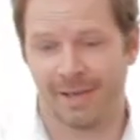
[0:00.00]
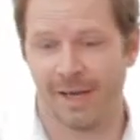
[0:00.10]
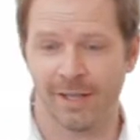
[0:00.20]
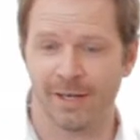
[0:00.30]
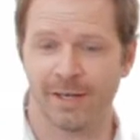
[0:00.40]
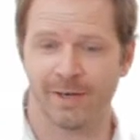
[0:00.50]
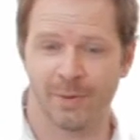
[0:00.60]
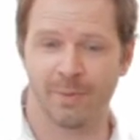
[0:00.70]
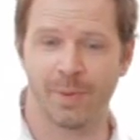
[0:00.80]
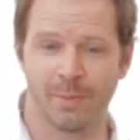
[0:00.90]
color
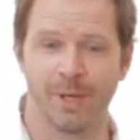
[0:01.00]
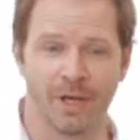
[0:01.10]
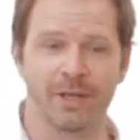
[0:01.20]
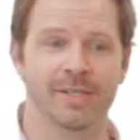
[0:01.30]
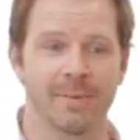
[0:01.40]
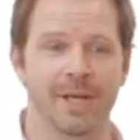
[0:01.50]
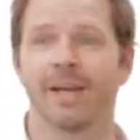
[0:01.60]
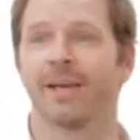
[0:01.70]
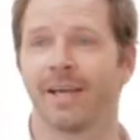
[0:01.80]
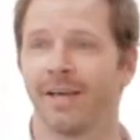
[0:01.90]
would be a good time to
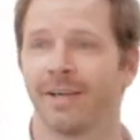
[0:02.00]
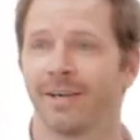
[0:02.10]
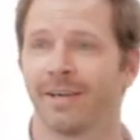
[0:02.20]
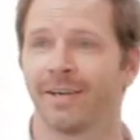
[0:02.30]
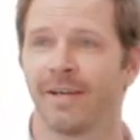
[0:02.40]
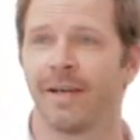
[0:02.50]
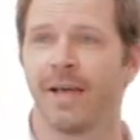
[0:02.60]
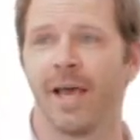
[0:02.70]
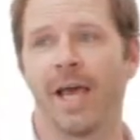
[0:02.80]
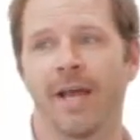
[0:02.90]
get into color.
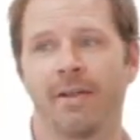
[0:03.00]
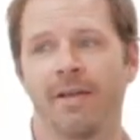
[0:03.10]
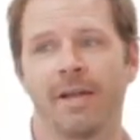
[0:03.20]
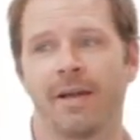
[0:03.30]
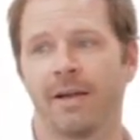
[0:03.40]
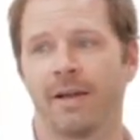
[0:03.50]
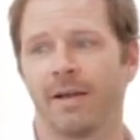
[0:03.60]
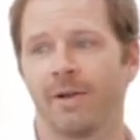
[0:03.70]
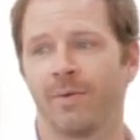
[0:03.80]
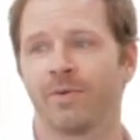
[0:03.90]
And then
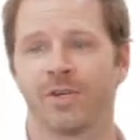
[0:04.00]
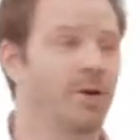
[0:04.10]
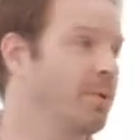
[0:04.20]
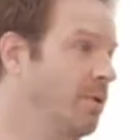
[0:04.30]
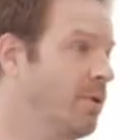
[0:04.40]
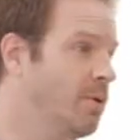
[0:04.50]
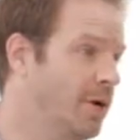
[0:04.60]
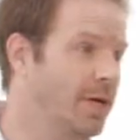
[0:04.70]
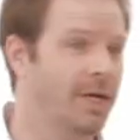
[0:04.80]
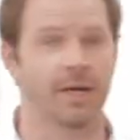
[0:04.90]
showing with
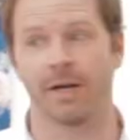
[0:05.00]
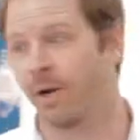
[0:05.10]
Cordy and